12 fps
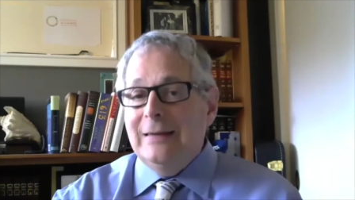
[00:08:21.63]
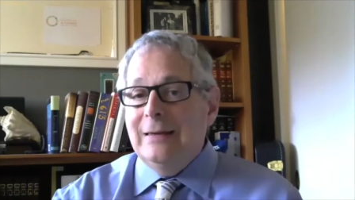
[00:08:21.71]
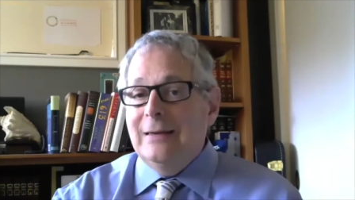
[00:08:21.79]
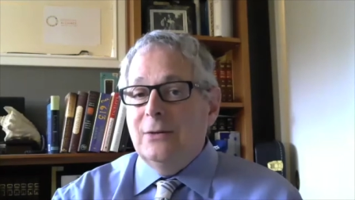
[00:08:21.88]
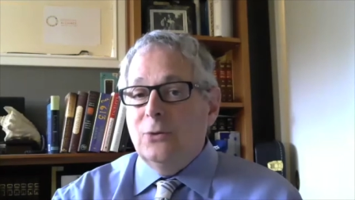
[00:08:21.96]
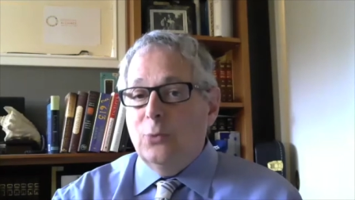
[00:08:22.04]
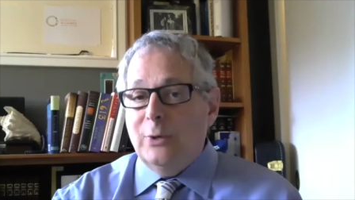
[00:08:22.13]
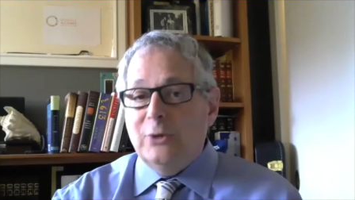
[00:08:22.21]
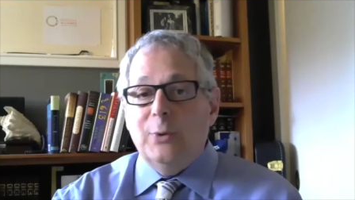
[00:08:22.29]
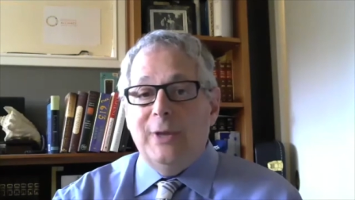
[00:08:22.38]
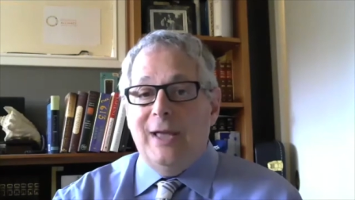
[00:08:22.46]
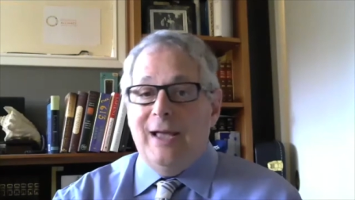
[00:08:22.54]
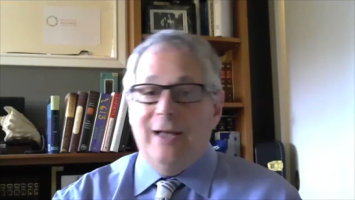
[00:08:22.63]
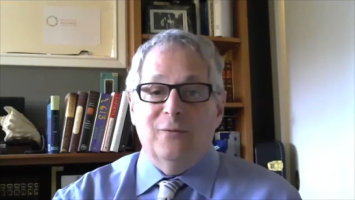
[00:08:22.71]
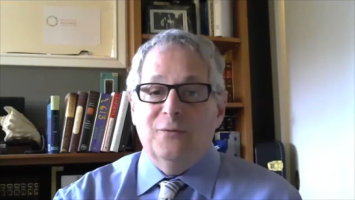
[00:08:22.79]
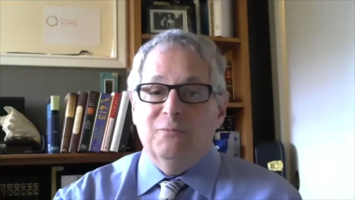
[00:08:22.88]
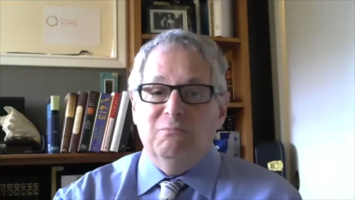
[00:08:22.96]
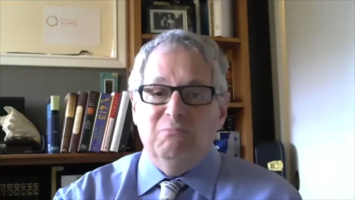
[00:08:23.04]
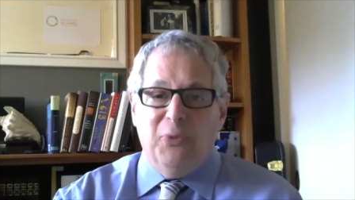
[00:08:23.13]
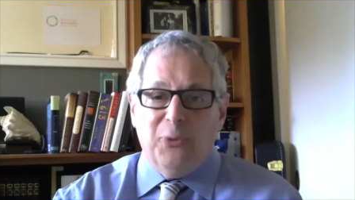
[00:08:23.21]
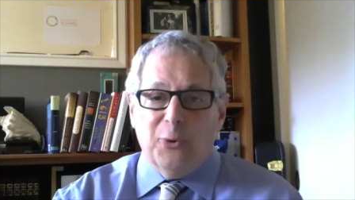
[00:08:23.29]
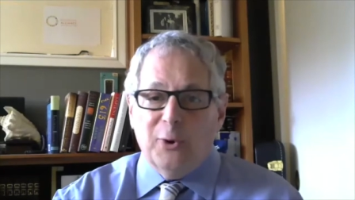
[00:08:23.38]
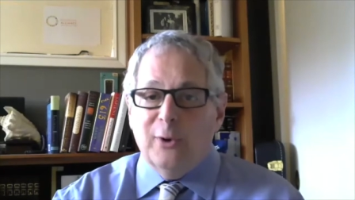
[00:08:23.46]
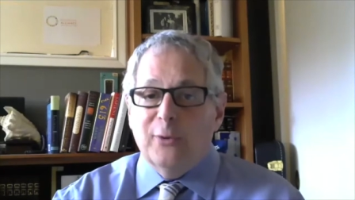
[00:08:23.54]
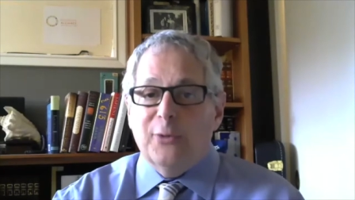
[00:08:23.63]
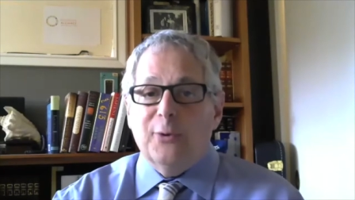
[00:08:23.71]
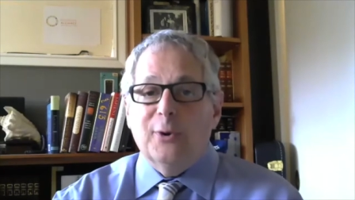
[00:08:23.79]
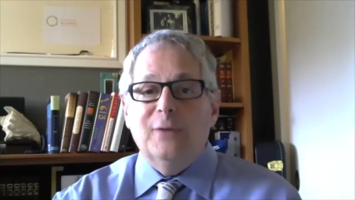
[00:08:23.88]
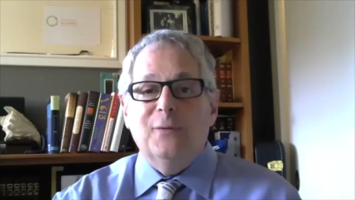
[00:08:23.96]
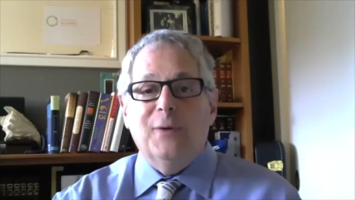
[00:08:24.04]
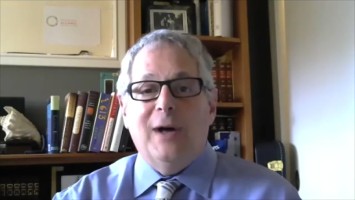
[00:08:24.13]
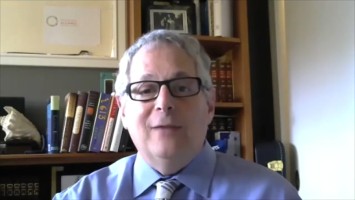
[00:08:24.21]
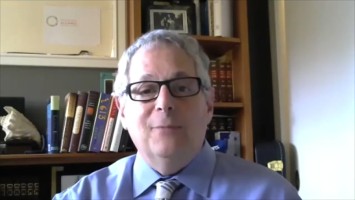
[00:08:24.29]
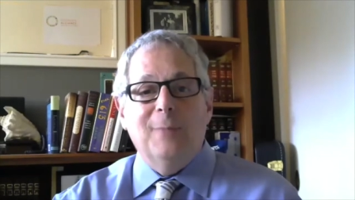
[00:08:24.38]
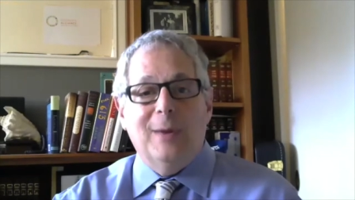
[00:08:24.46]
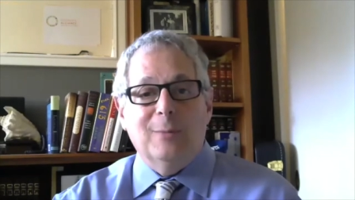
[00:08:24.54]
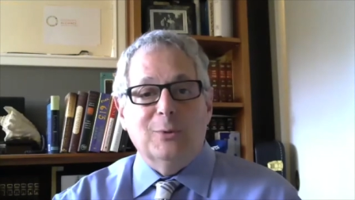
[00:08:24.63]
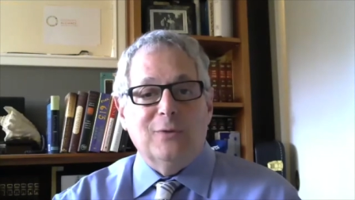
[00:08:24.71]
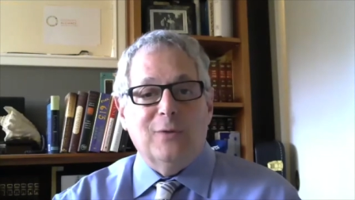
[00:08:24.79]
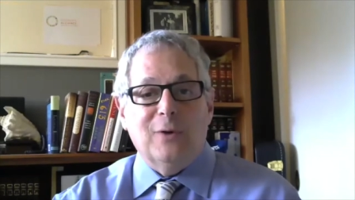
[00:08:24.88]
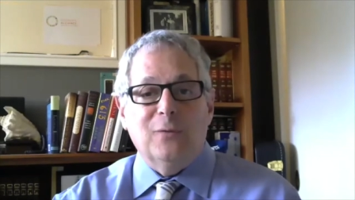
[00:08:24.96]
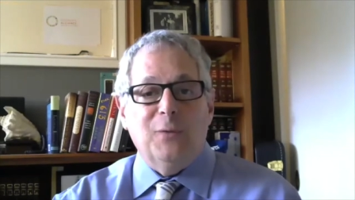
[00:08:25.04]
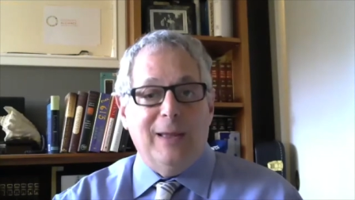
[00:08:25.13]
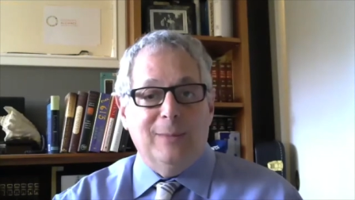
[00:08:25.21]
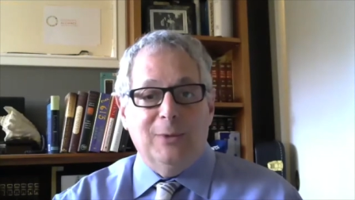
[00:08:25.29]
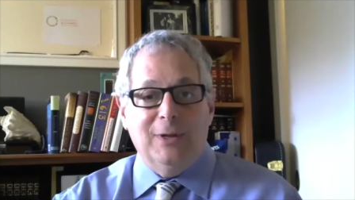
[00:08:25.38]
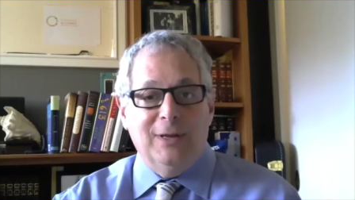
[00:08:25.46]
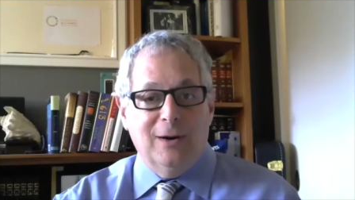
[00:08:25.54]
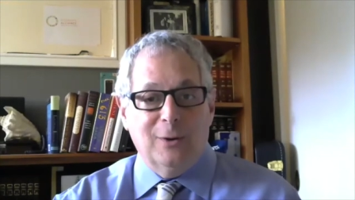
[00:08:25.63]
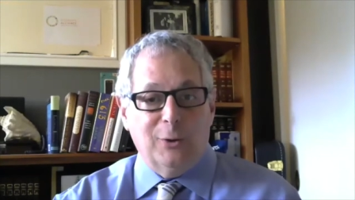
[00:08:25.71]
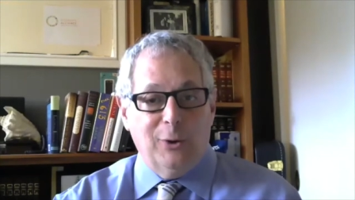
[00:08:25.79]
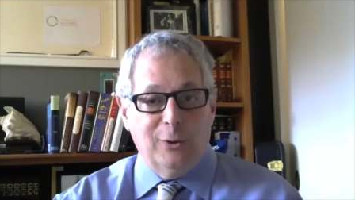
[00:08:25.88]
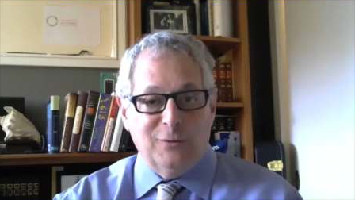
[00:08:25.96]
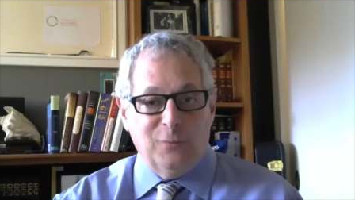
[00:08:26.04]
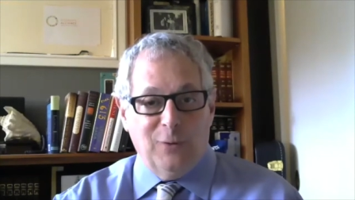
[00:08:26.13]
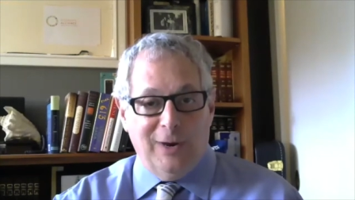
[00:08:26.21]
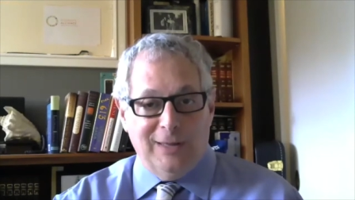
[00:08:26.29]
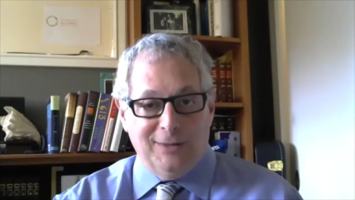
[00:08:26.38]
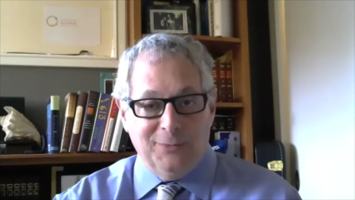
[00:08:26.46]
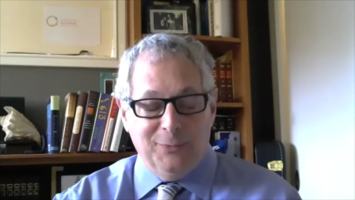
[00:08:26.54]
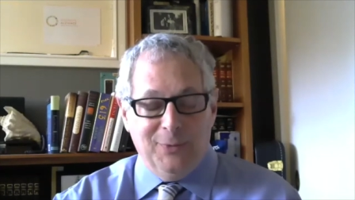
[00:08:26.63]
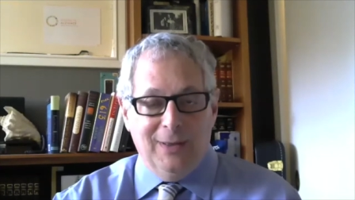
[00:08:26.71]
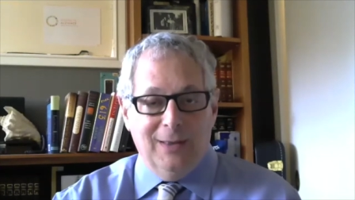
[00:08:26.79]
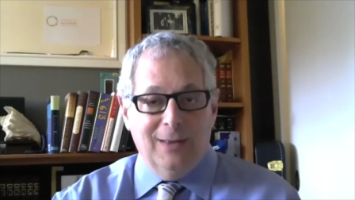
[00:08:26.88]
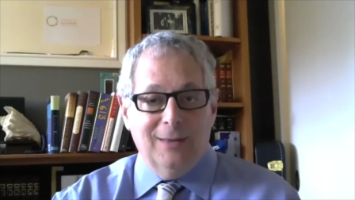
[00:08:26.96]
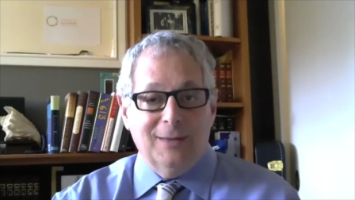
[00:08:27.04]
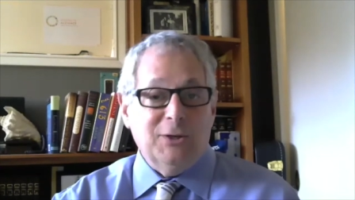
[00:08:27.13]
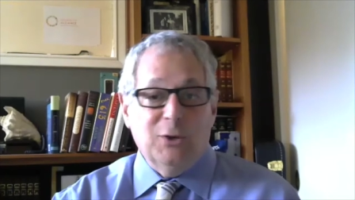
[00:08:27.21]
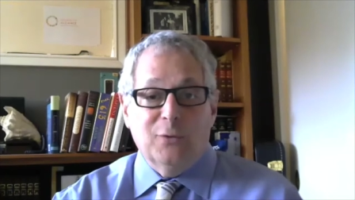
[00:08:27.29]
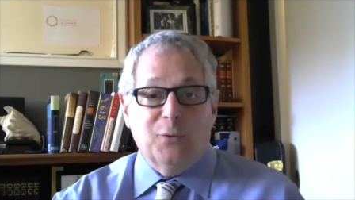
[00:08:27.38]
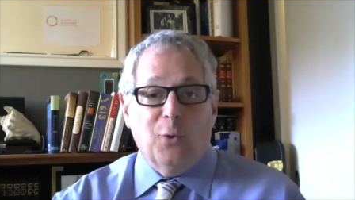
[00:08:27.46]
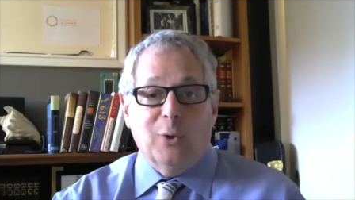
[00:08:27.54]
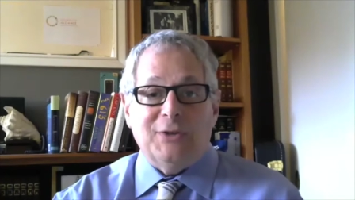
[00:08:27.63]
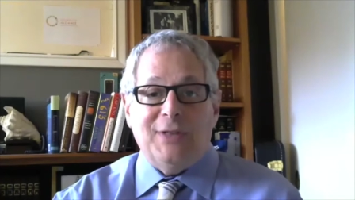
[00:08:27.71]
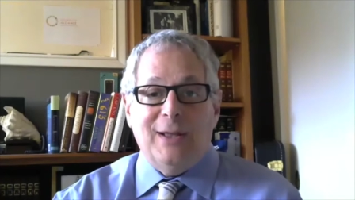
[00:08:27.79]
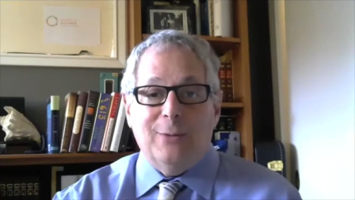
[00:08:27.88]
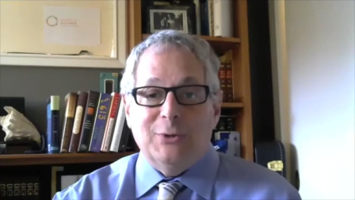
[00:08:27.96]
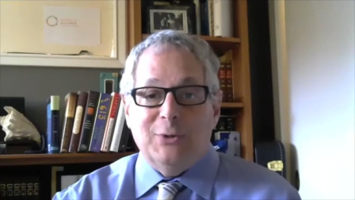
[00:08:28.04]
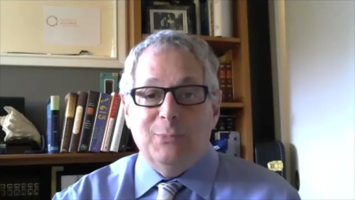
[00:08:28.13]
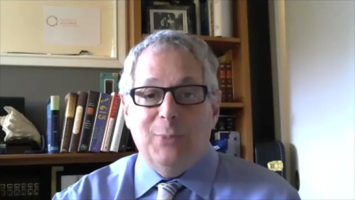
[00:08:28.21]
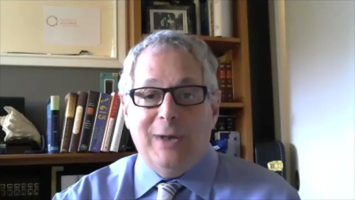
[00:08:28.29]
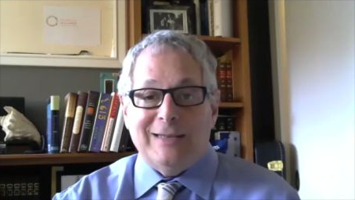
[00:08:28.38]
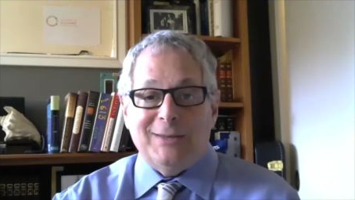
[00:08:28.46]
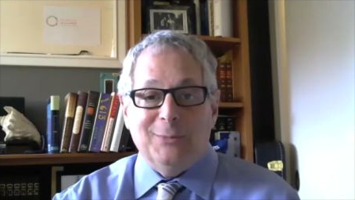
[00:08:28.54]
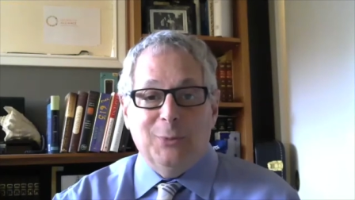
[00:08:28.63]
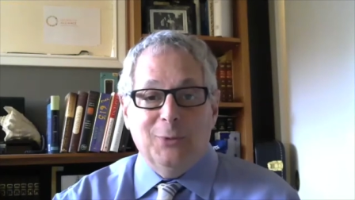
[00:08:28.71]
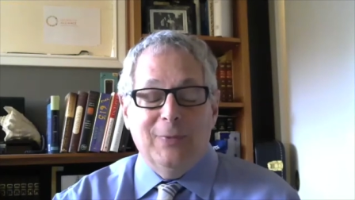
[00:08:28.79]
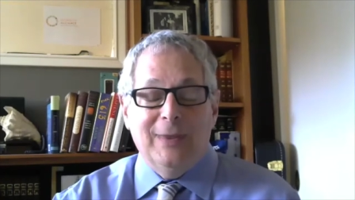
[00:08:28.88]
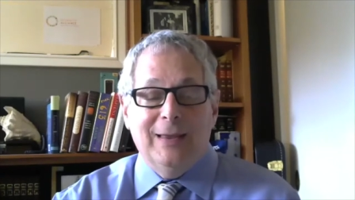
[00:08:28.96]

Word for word: to which we have 30 or 35 members of our family and our close friends. This year, of course, that was impossible.